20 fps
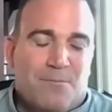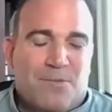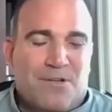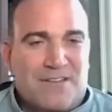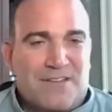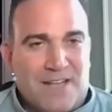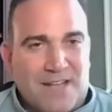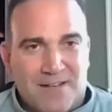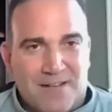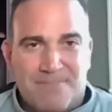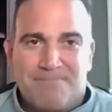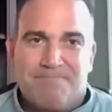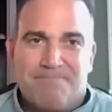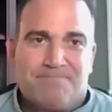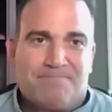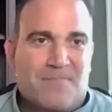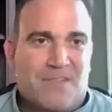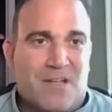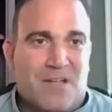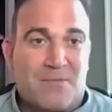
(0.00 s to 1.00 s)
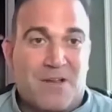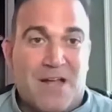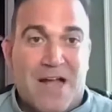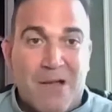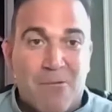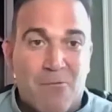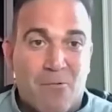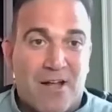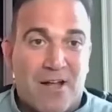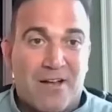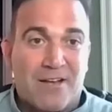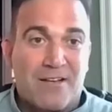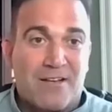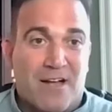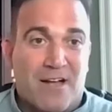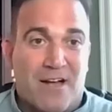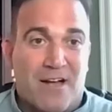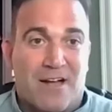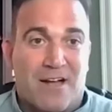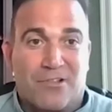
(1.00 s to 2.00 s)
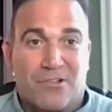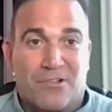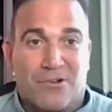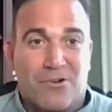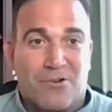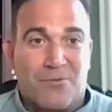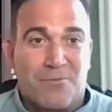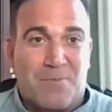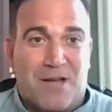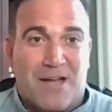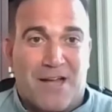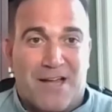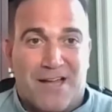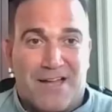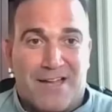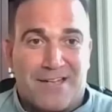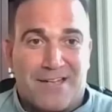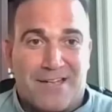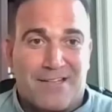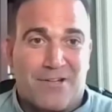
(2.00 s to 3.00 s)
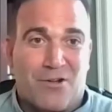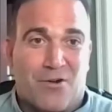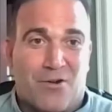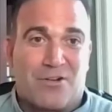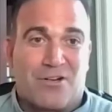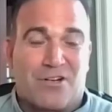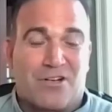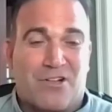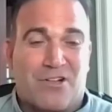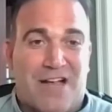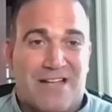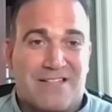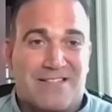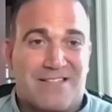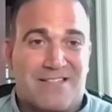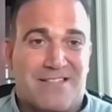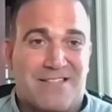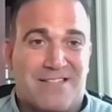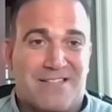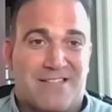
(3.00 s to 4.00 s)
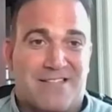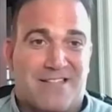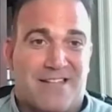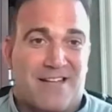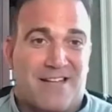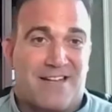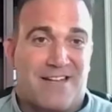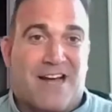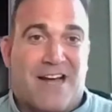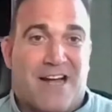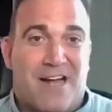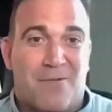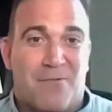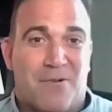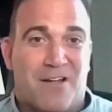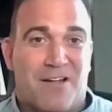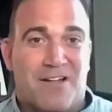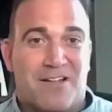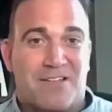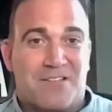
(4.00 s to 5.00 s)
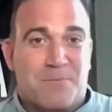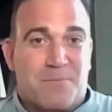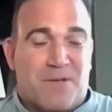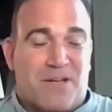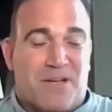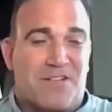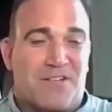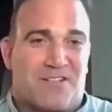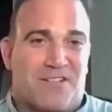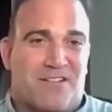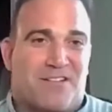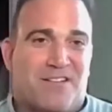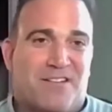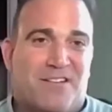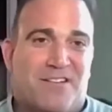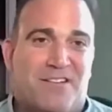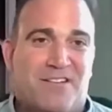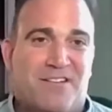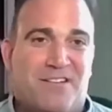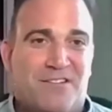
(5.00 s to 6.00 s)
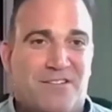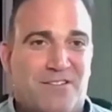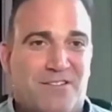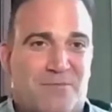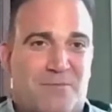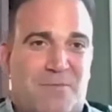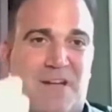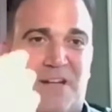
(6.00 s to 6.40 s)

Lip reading: But then, I mean, I learned by going to classes, and then I went as a patient to